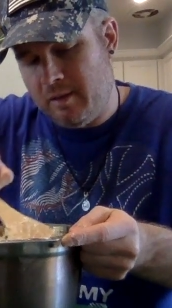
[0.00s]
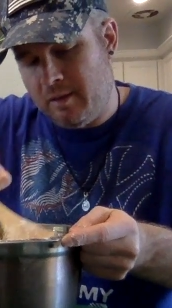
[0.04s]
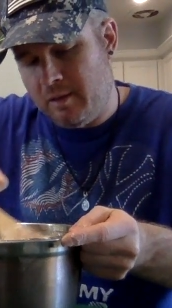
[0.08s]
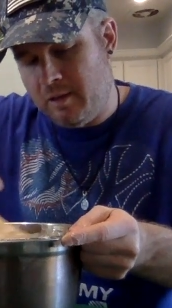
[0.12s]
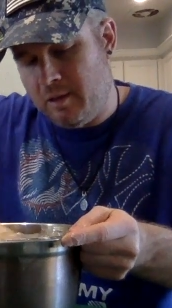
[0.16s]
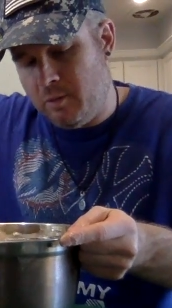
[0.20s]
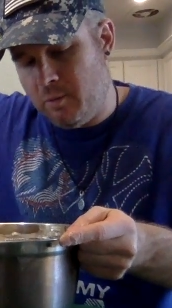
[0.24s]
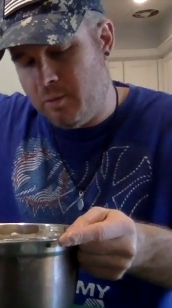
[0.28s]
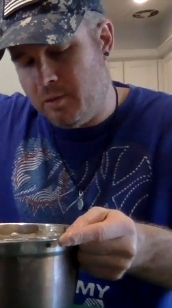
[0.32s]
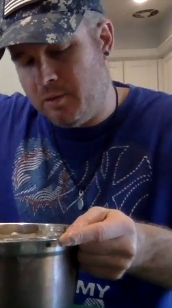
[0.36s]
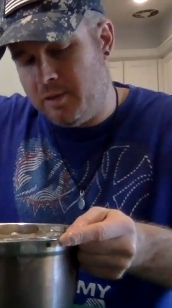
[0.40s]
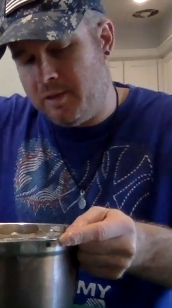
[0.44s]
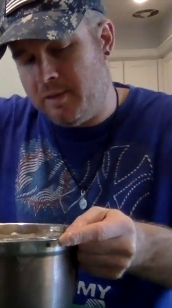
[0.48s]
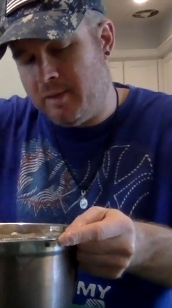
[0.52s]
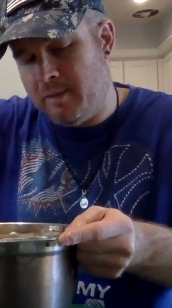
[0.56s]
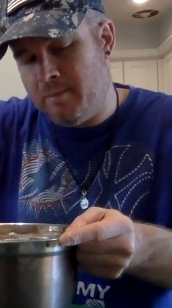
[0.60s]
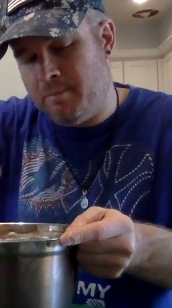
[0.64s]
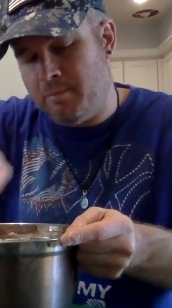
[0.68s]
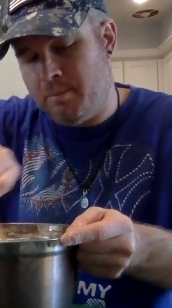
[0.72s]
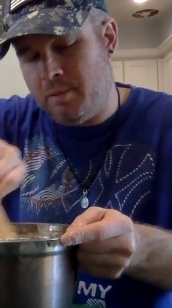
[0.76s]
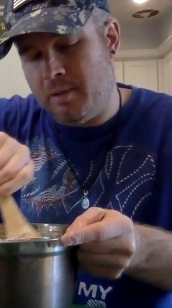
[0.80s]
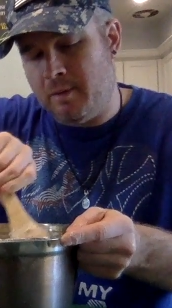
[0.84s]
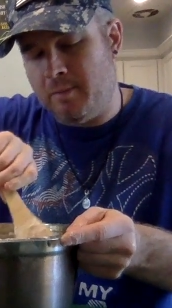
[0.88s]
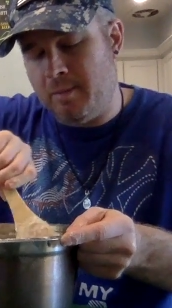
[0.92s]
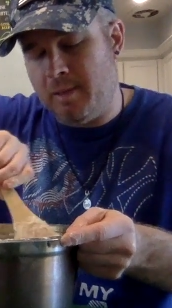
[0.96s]
you would then
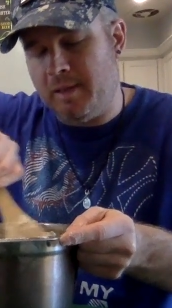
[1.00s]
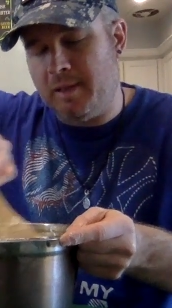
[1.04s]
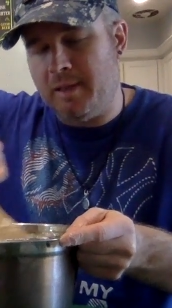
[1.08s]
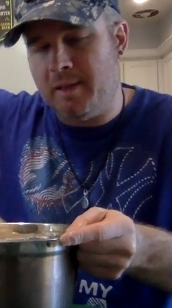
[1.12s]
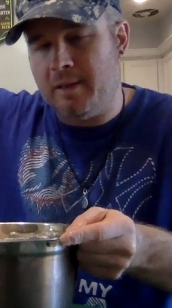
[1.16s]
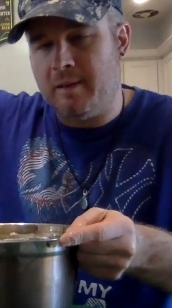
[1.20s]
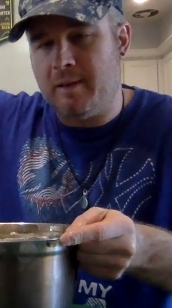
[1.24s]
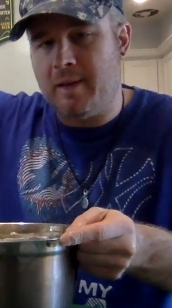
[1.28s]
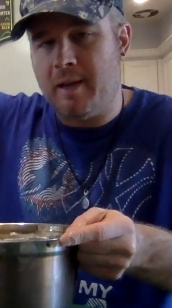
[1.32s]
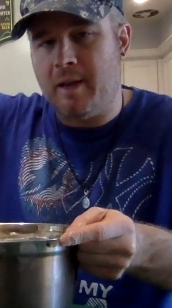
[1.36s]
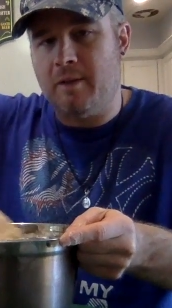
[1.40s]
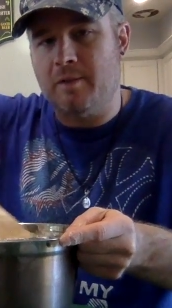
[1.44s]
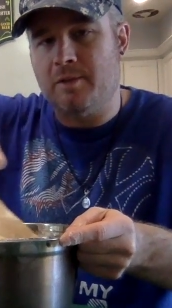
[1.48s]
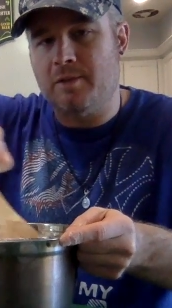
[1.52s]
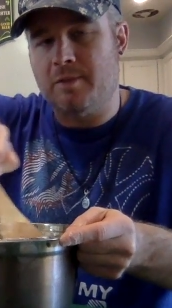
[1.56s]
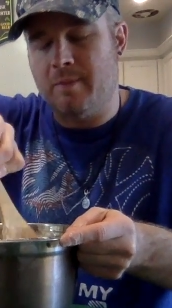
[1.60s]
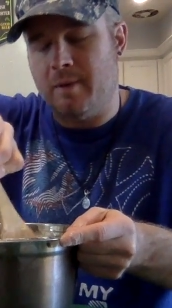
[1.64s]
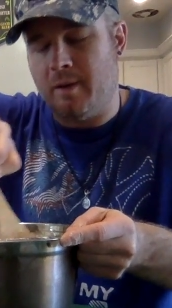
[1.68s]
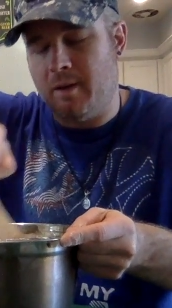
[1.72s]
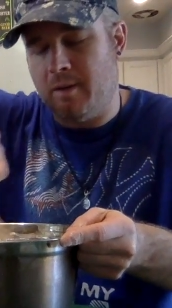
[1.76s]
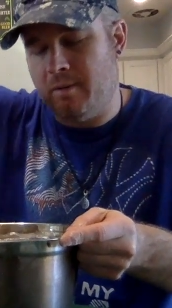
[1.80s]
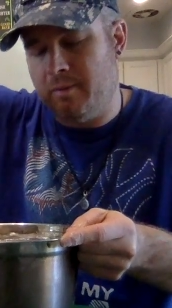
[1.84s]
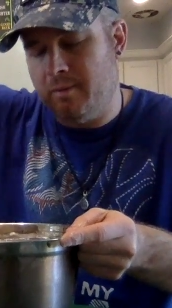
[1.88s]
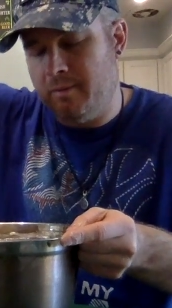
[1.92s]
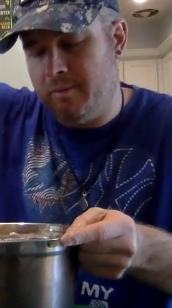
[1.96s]
put them in here now as
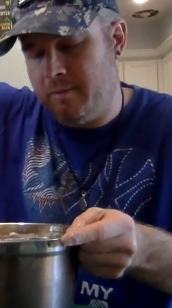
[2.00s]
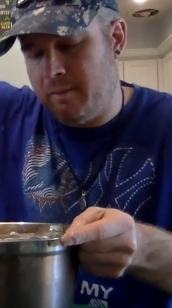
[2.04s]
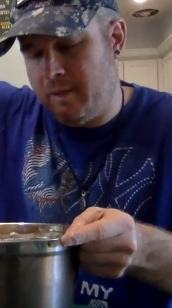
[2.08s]
well.